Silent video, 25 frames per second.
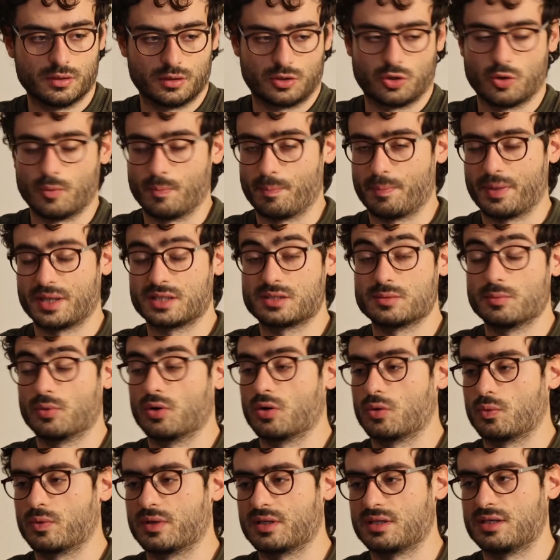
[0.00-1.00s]

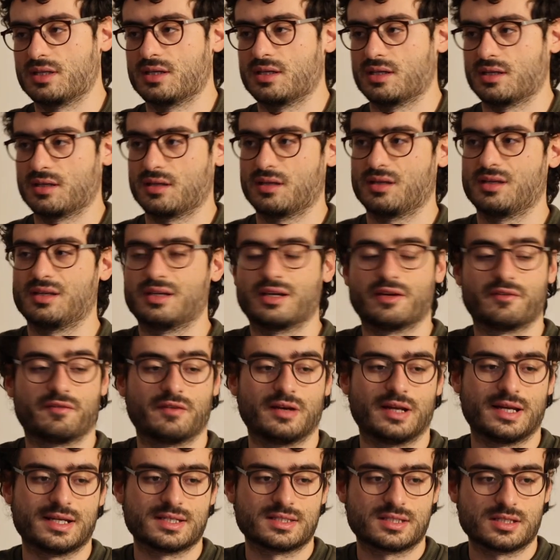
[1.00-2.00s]
compatible with the EF
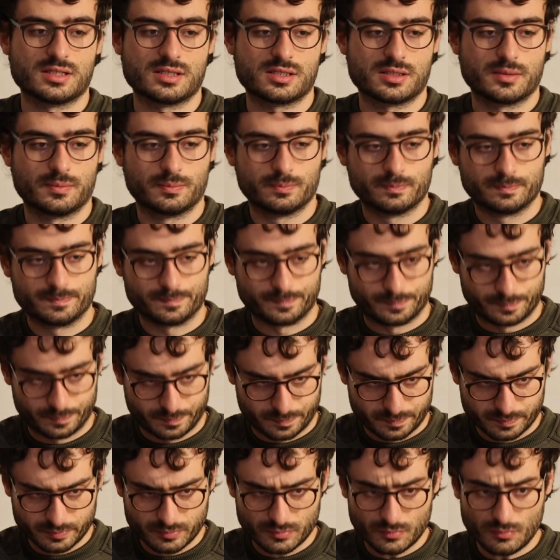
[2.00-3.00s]
lenses.
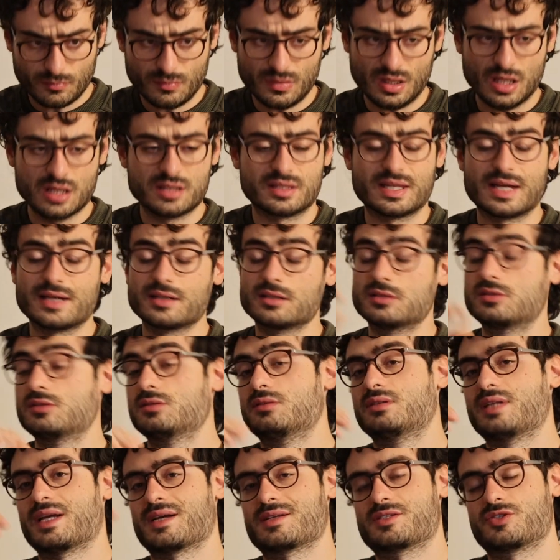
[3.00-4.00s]

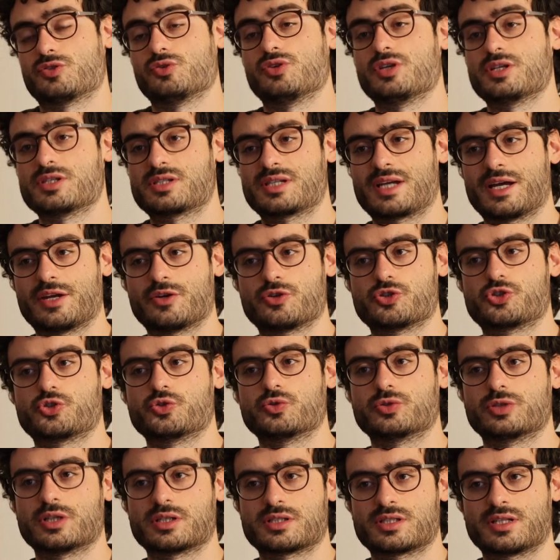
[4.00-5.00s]
Thanks to this, Canon
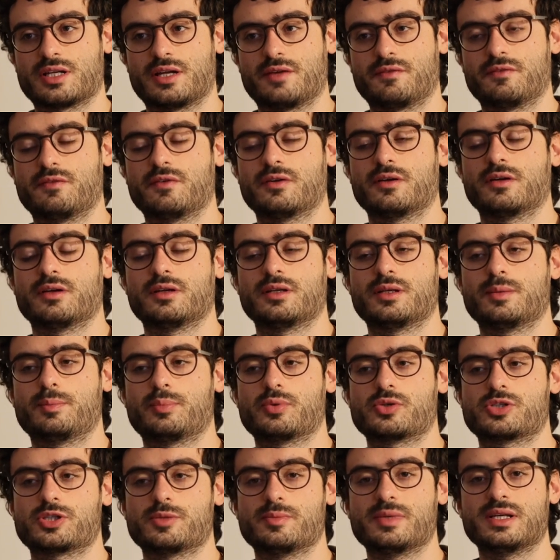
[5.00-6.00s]
shooters have the
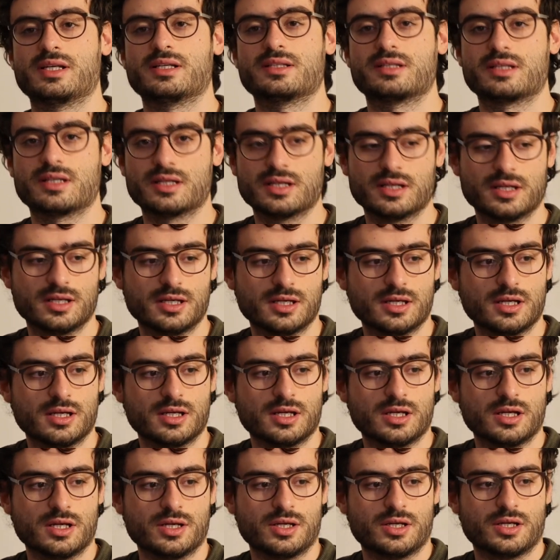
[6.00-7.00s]
possibility
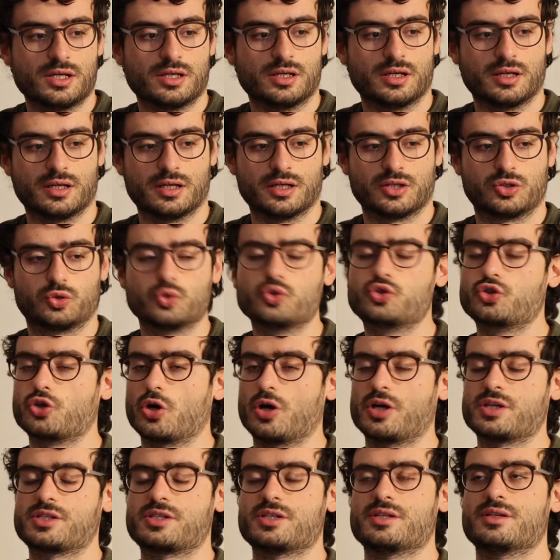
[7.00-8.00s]
to
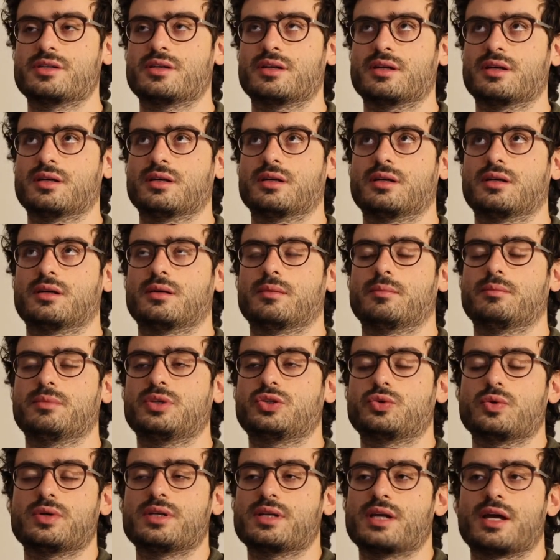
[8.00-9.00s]
choose
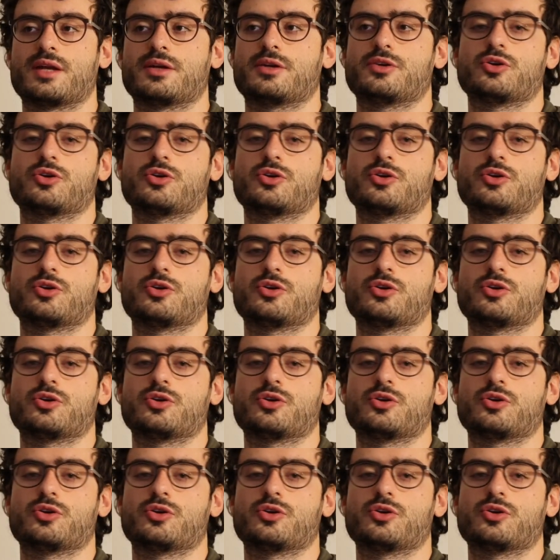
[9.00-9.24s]
between an